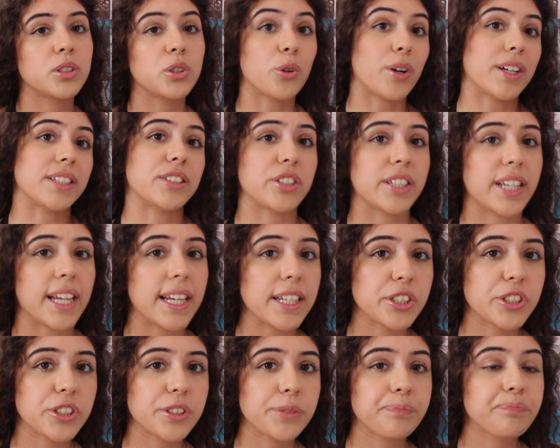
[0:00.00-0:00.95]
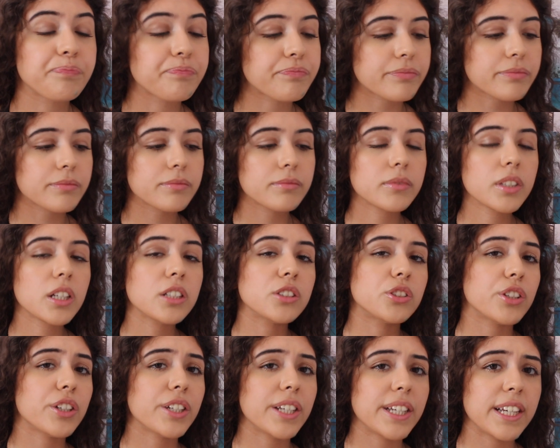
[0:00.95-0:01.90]
your education.
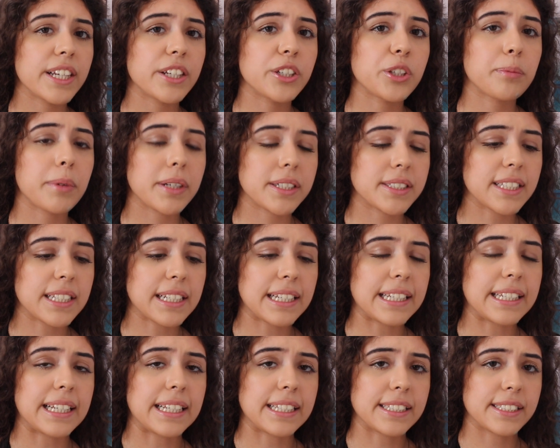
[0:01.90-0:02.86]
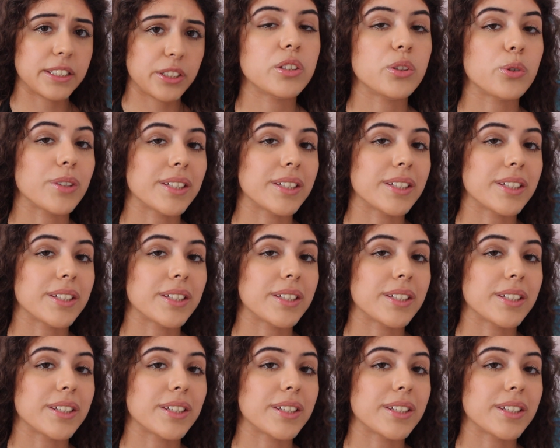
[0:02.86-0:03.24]
So here you basically list your